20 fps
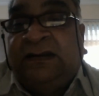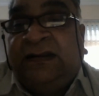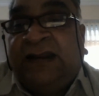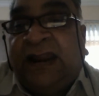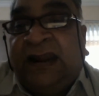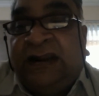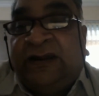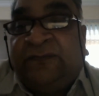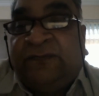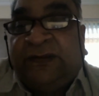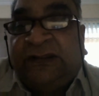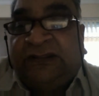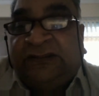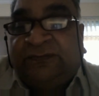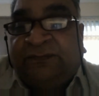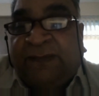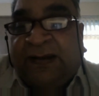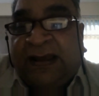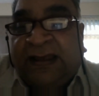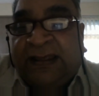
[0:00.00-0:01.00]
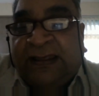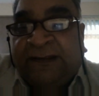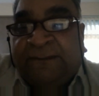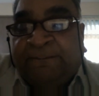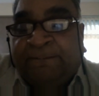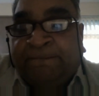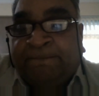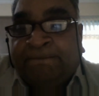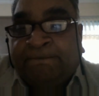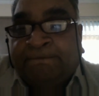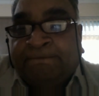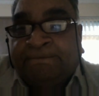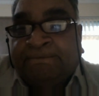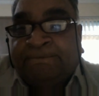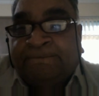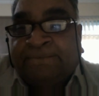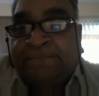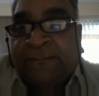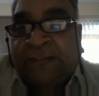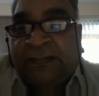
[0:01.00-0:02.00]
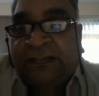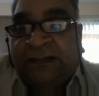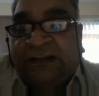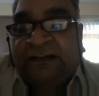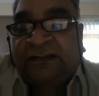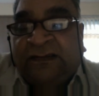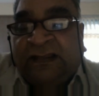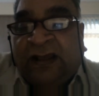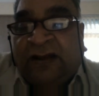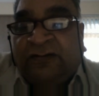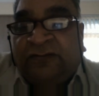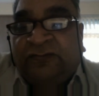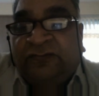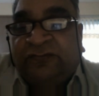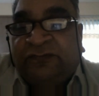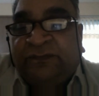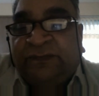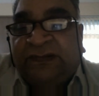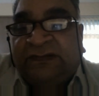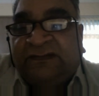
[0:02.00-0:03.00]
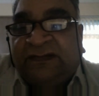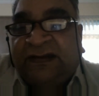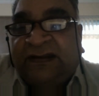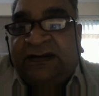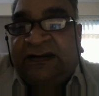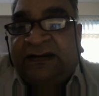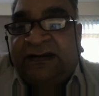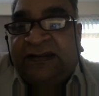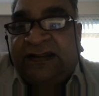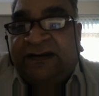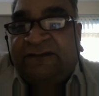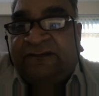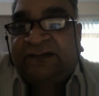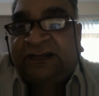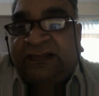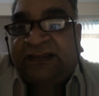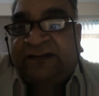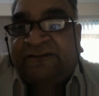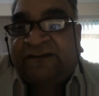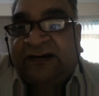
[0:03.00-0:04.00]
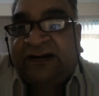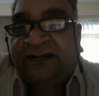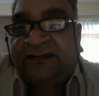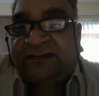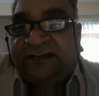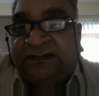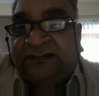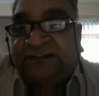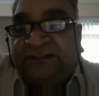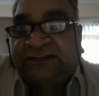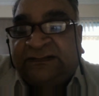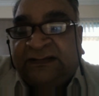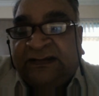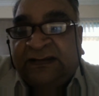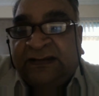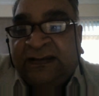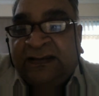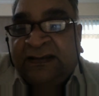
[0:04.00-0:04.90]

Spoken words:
dealt with by. This is how you basically deal with liver disease,